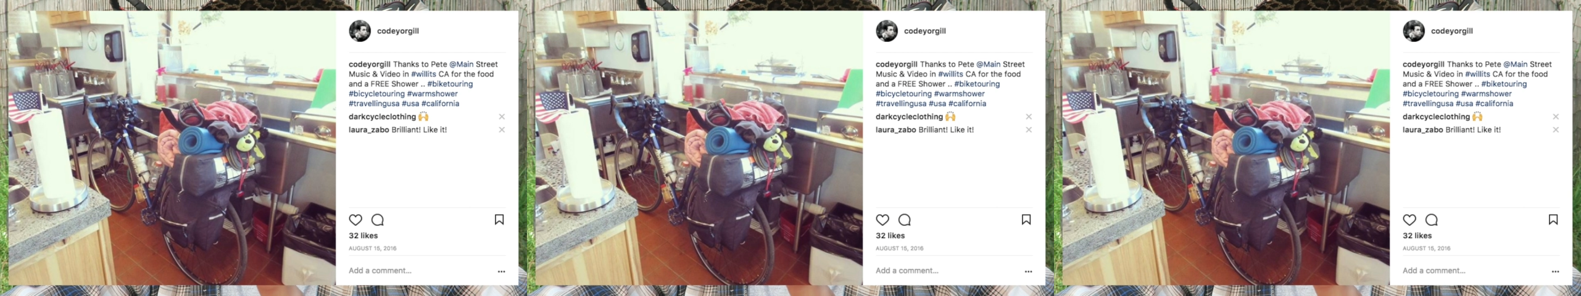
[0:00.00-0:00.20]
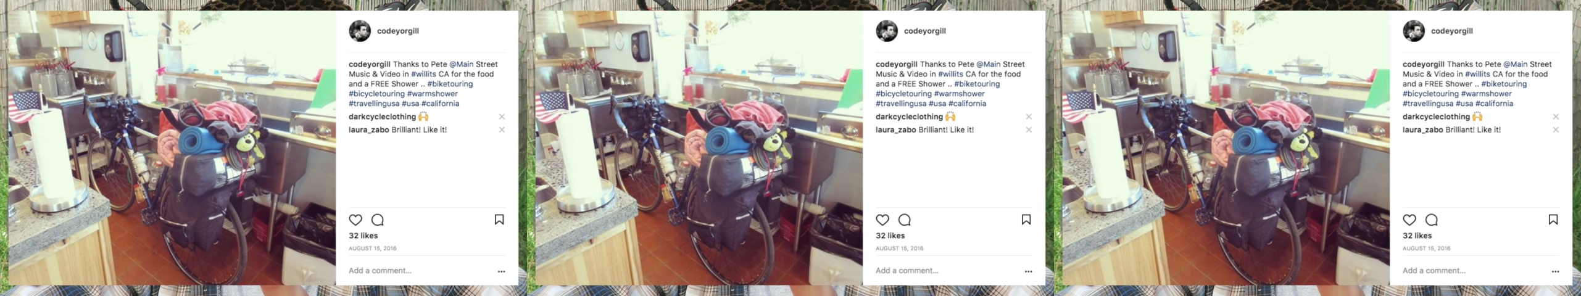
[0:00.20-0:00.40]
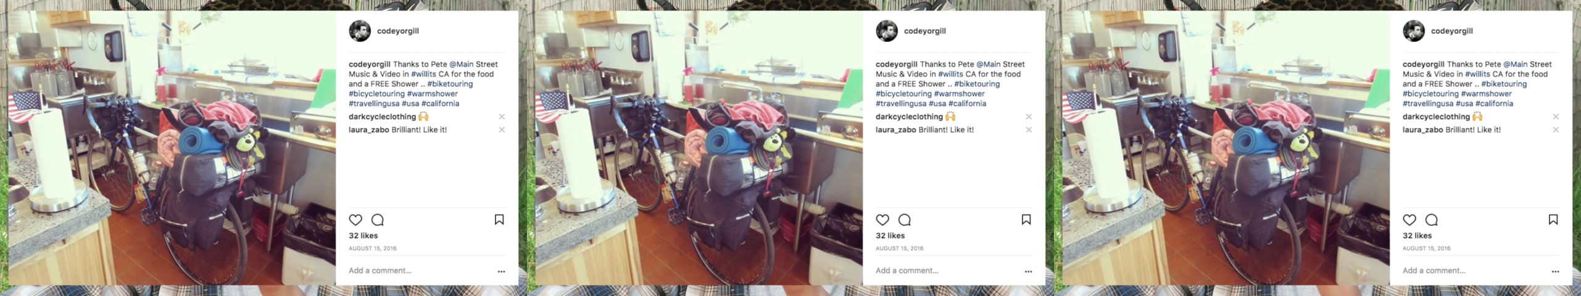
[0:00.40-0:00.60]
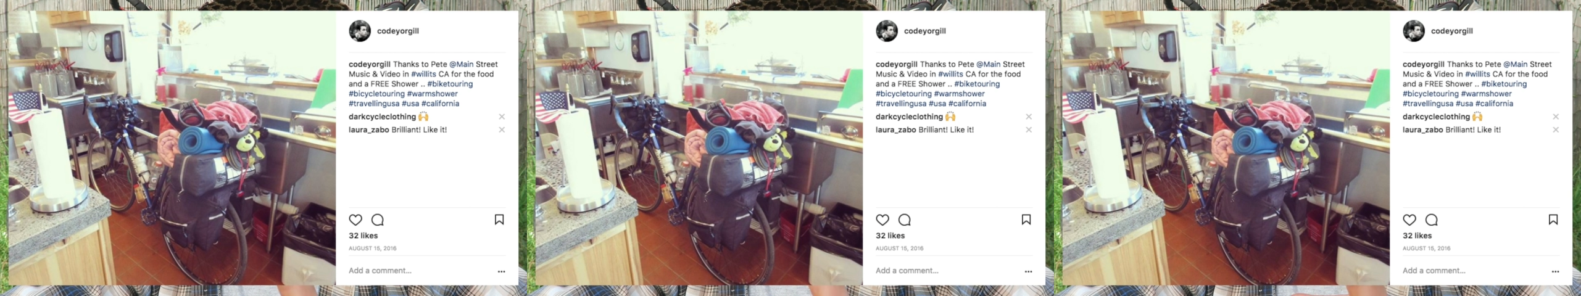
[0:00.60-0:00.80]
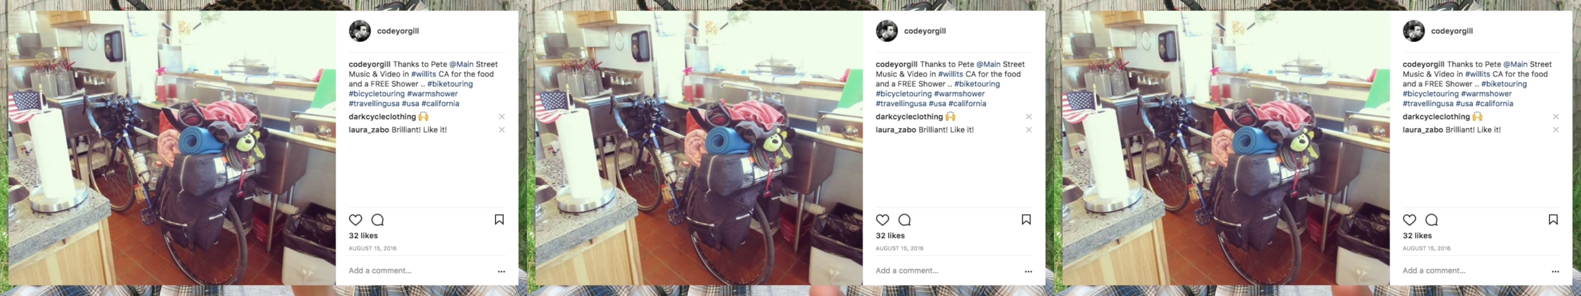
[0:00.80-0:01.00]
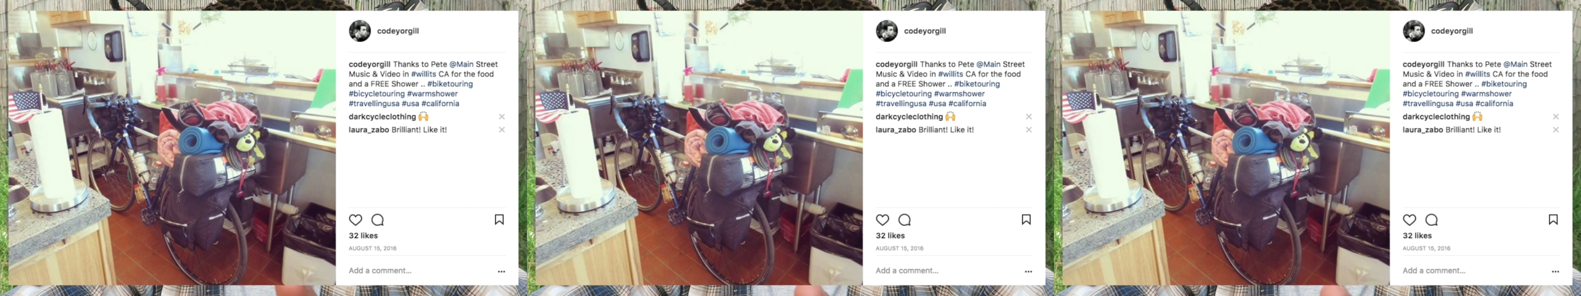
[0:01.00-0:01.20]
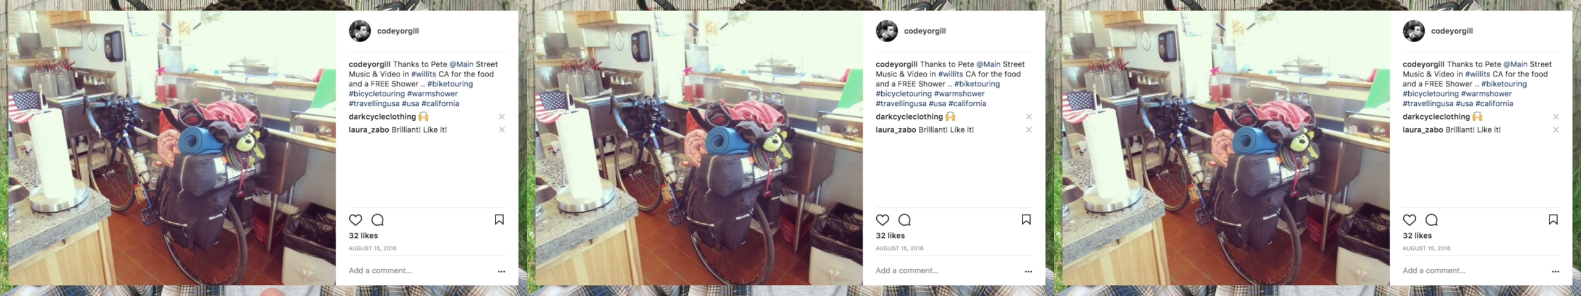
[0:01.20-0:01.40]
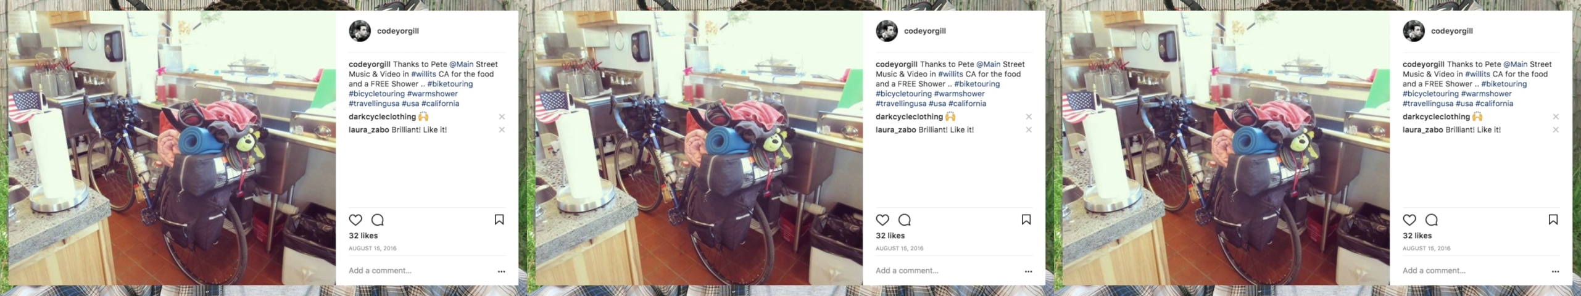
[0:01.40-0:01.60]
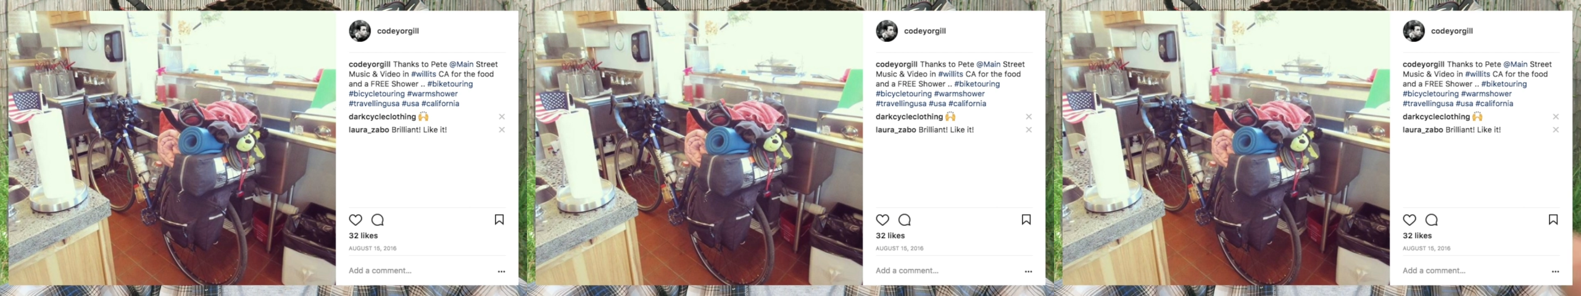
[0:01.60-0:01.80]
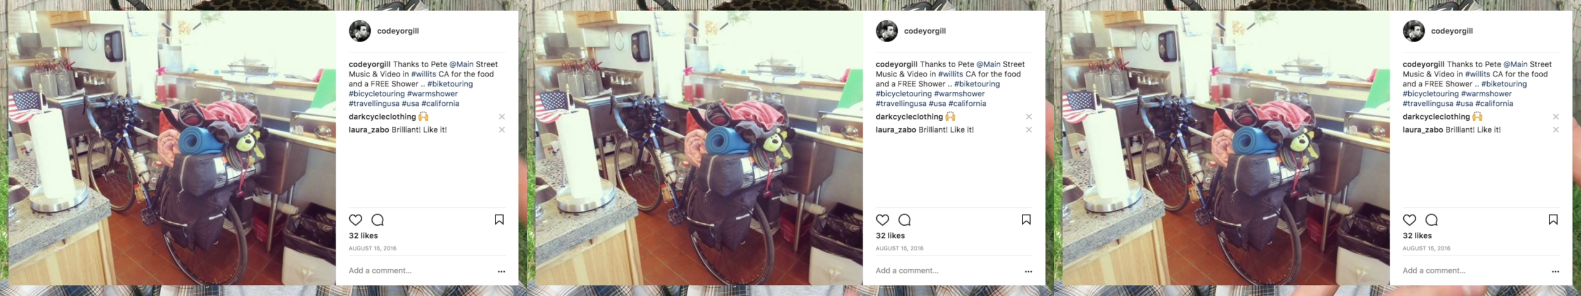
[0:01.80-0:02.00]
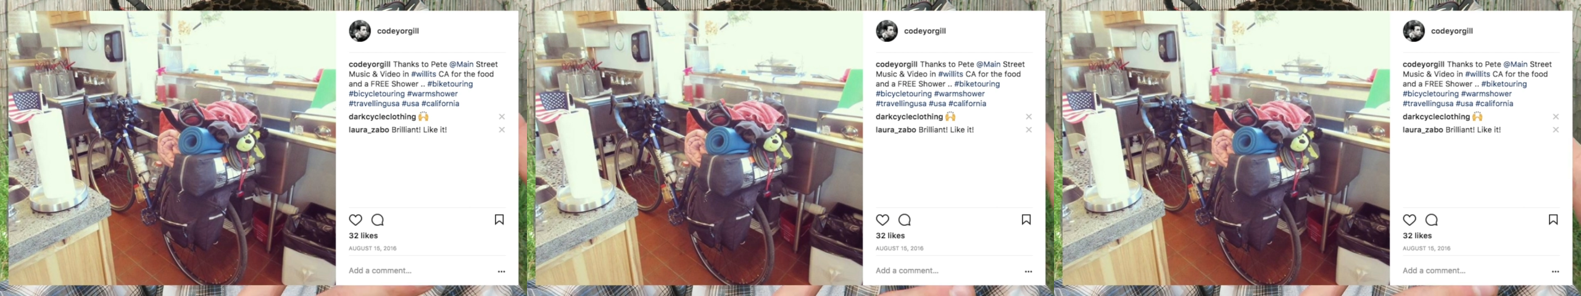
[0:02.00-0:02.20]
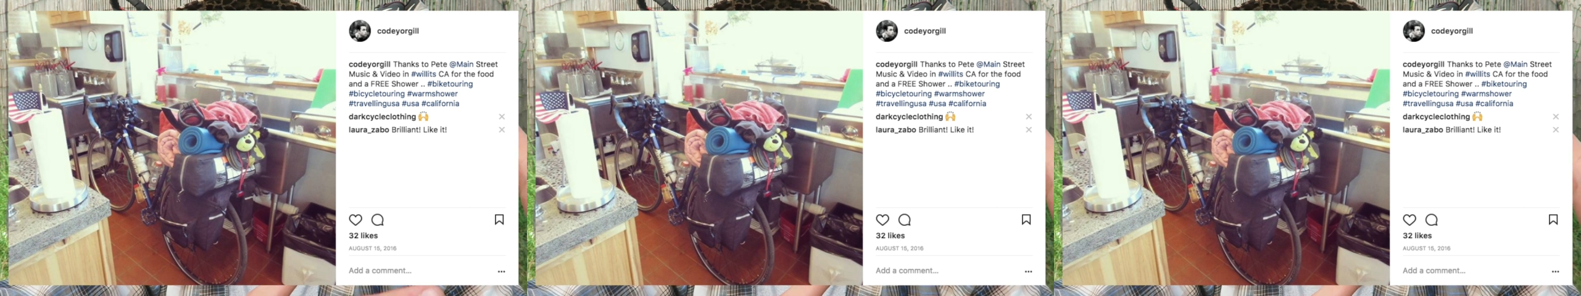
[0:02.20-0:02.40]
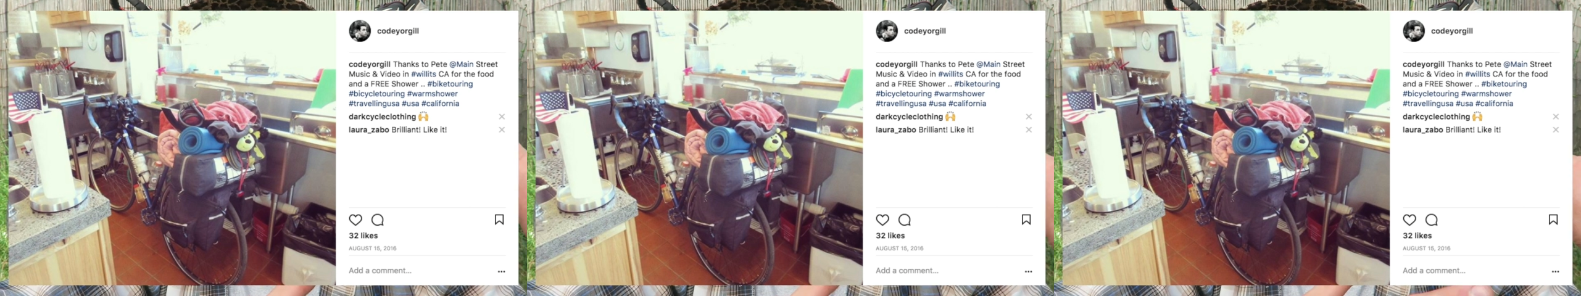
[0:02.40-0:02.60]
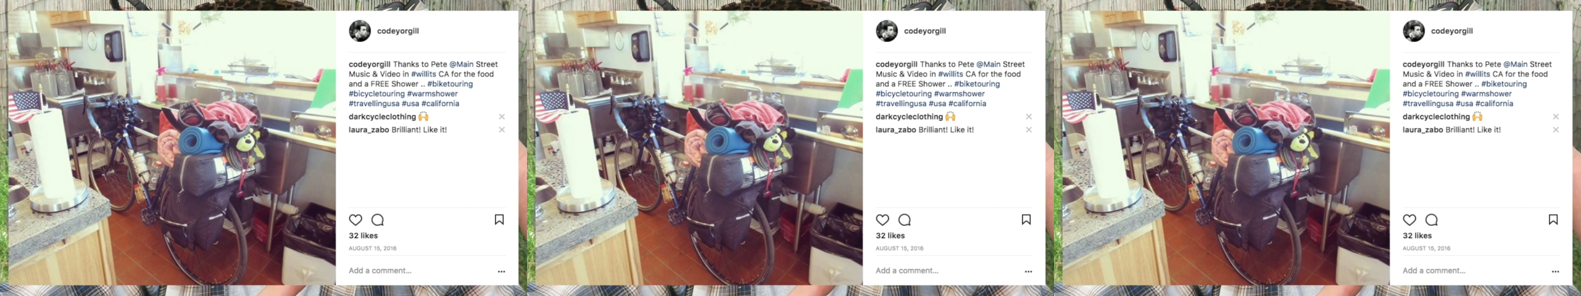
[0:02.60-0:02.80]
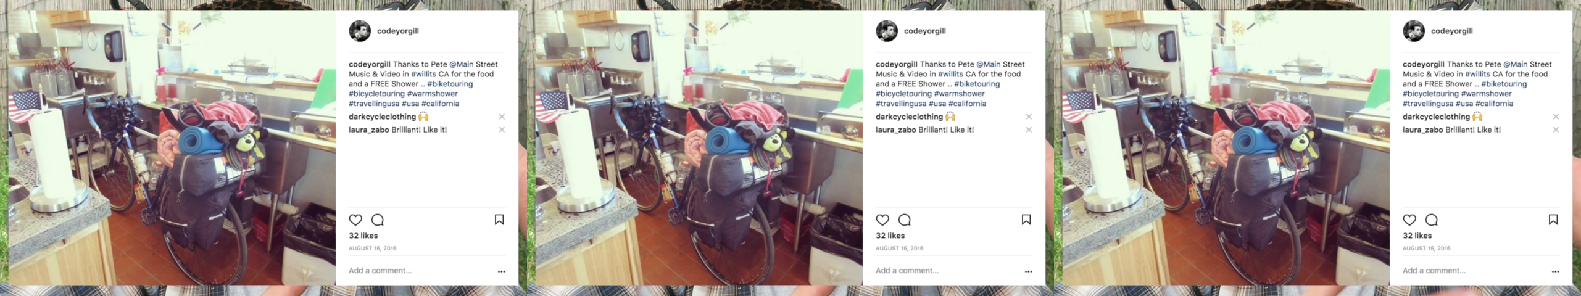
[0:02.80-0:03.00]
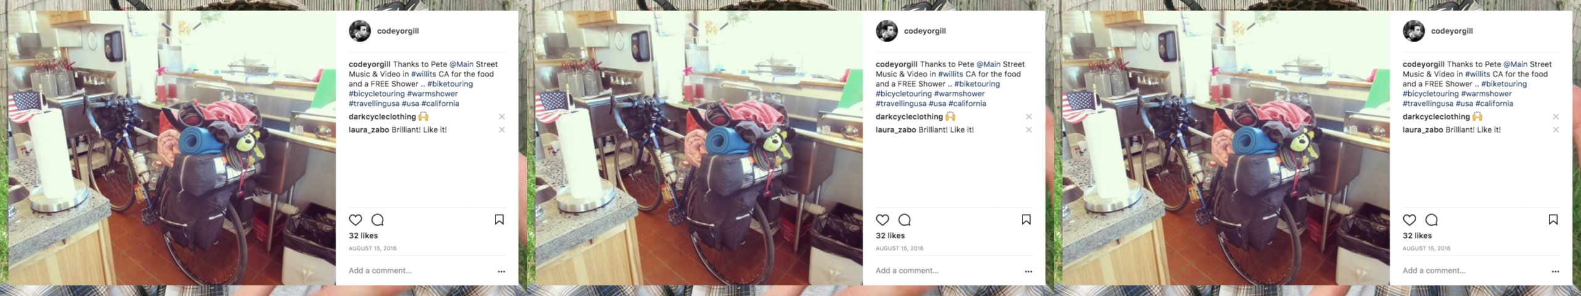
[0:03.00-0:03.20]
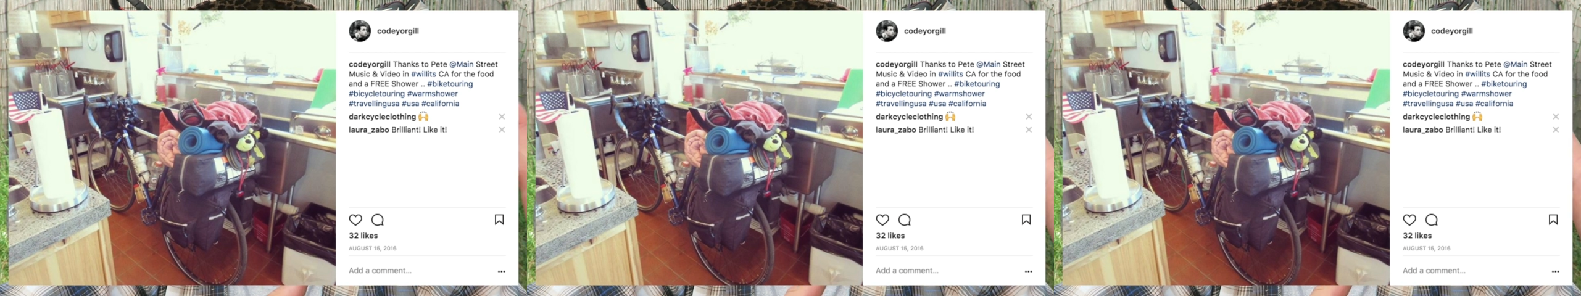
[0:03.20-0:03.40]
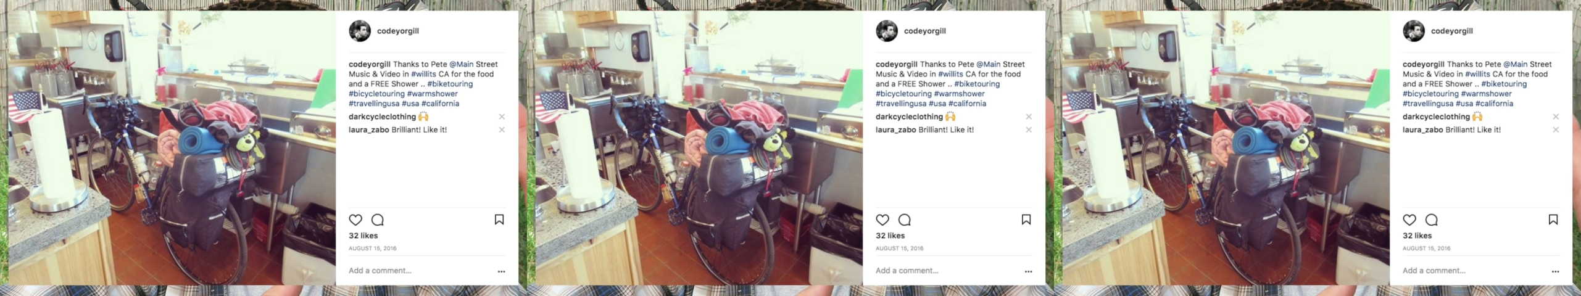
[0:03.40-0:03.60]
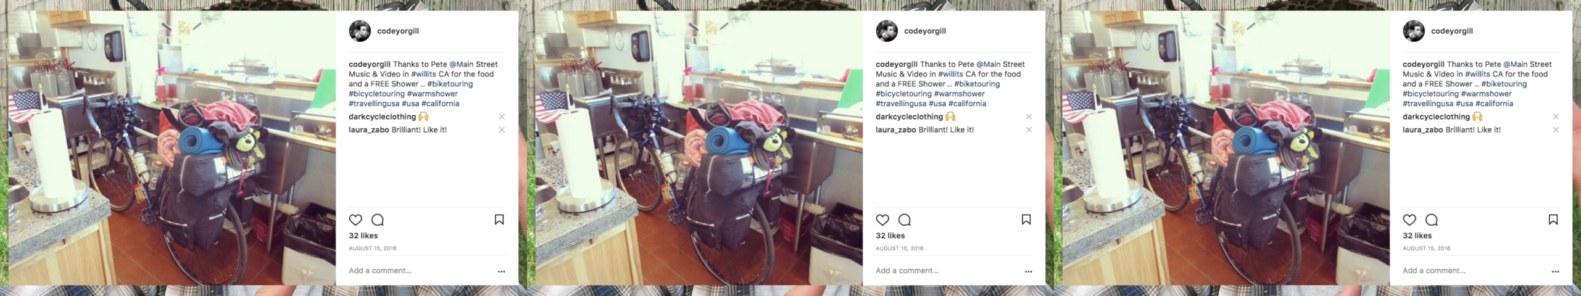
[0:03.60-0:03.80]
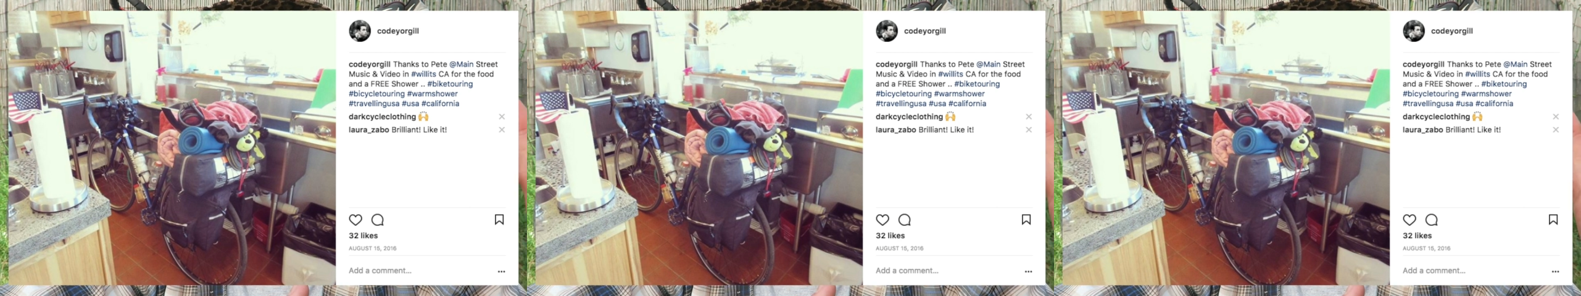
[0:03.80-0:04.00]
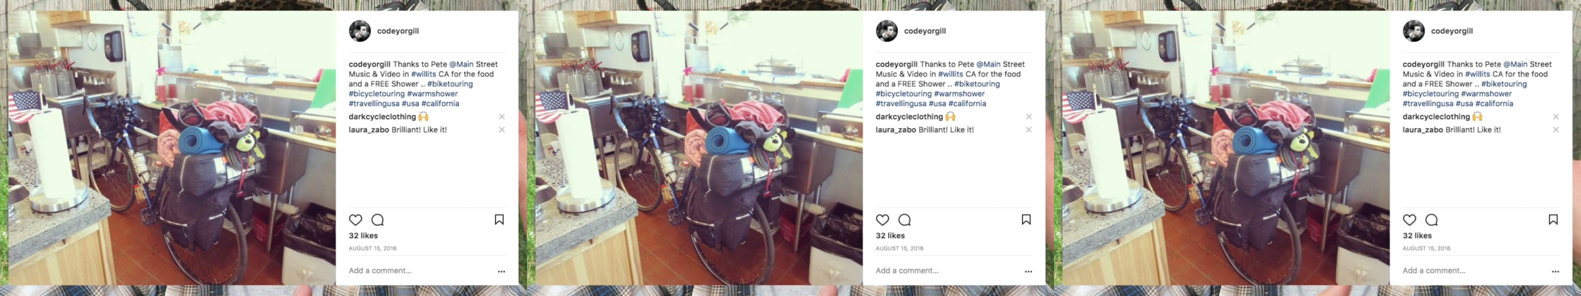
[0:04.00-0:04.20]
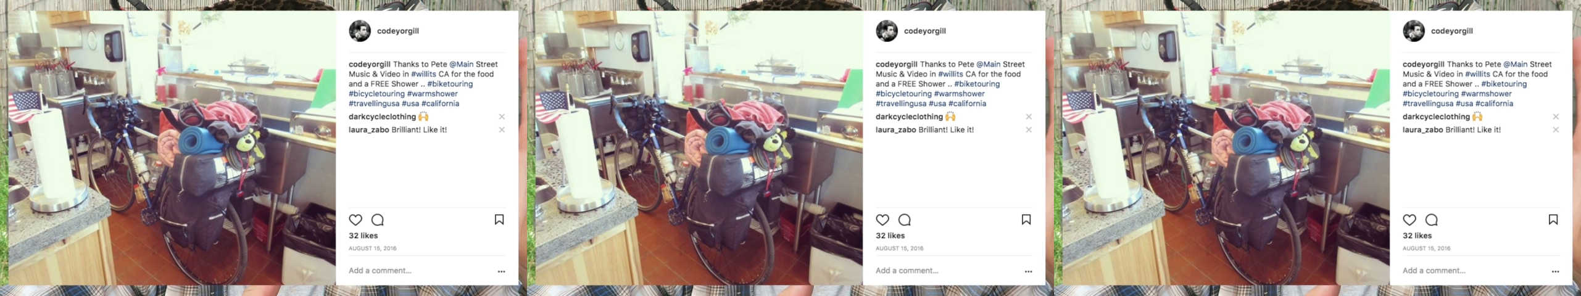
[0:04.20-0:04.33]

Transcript: [unreadable: no face in view]